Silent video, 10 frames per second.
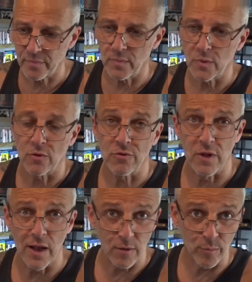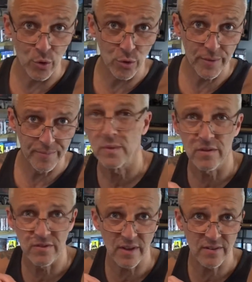because it's a long board,
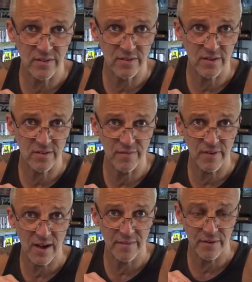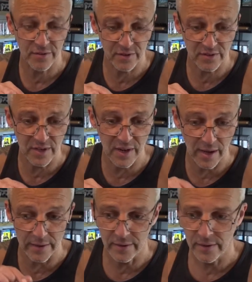this takes the 6569,